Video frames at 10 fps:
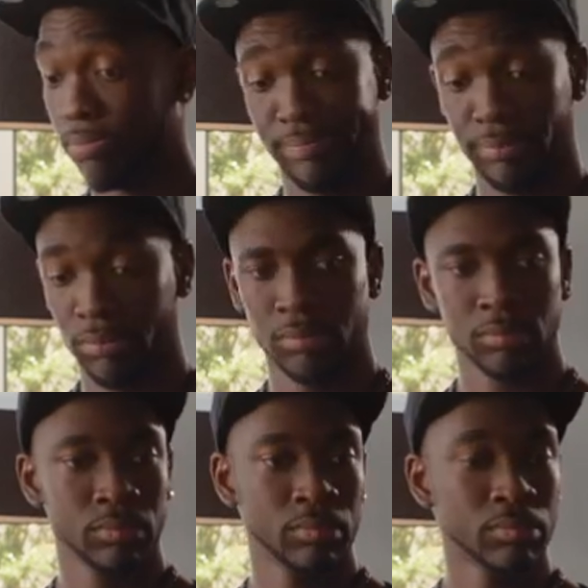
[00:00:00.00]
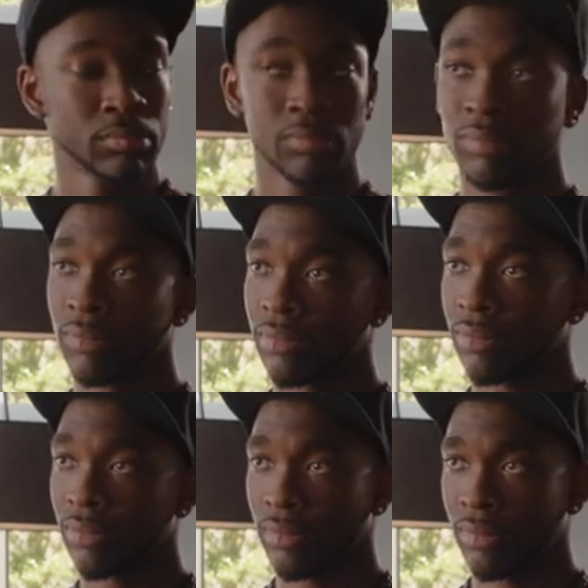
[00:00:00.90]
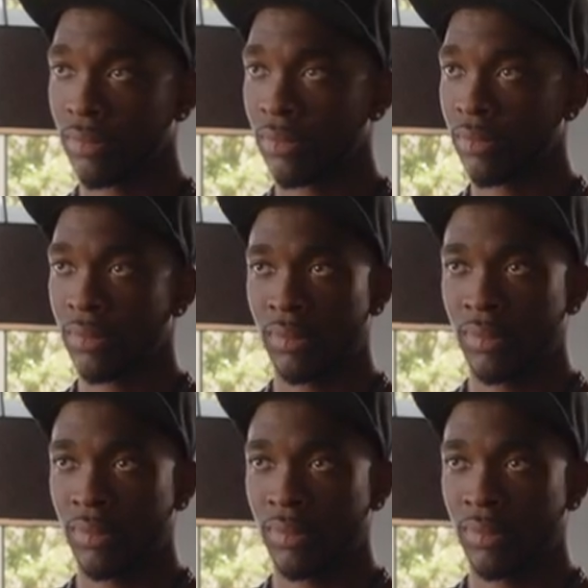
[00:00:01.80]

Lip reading: [no speech]